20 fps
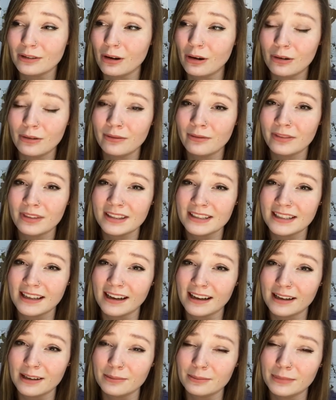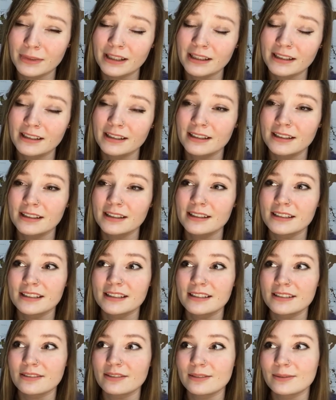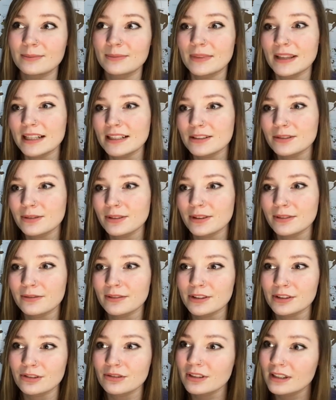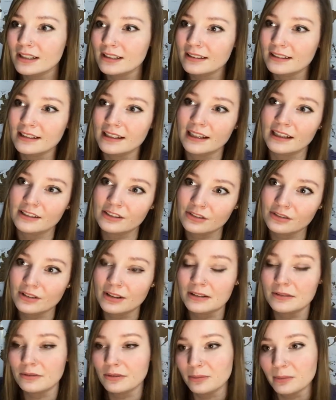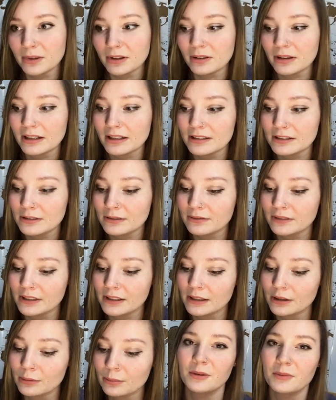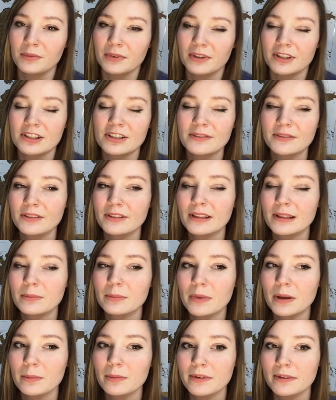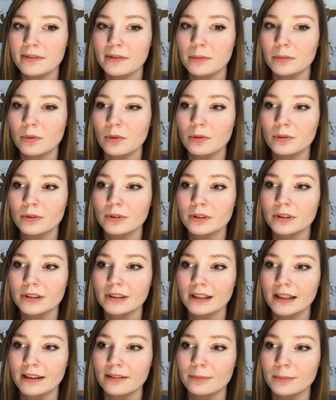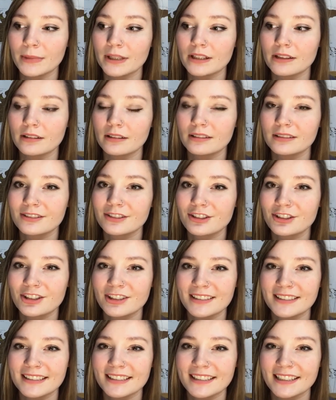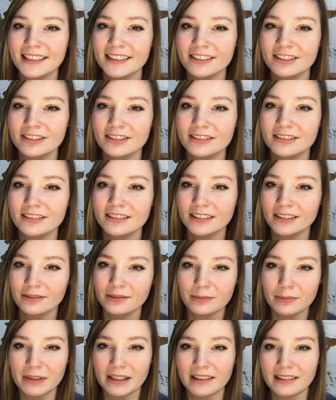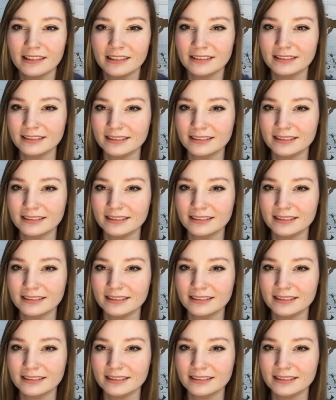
all of the time. So that's really frustrating that I had to transfer all my credits over here. But I just feel like maybe if I'm older and I have my shit together, it would be,